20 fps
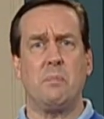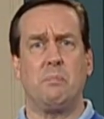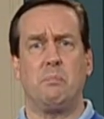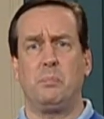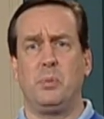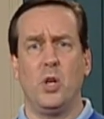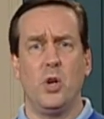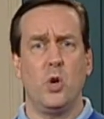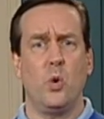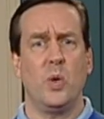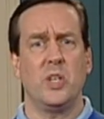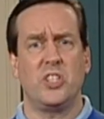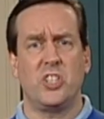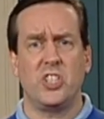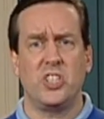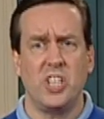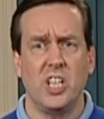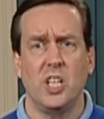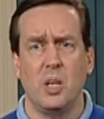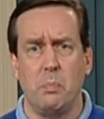Pluto is
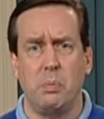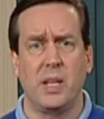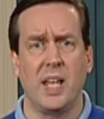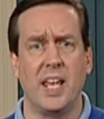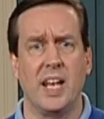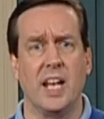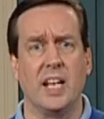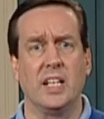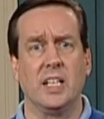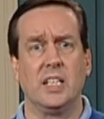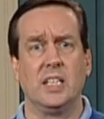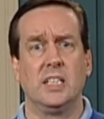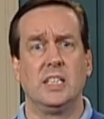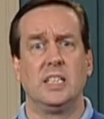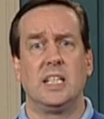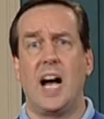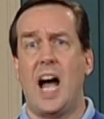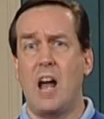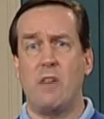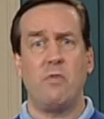still a planet.
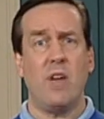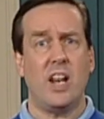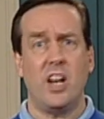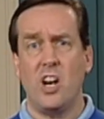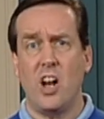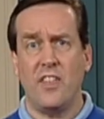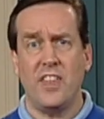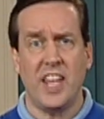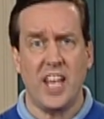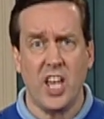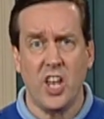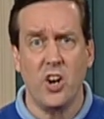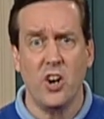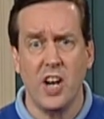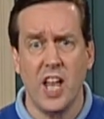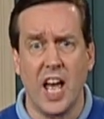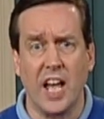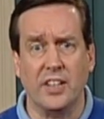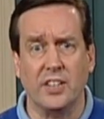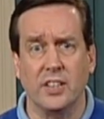I read it on the
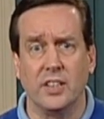internet.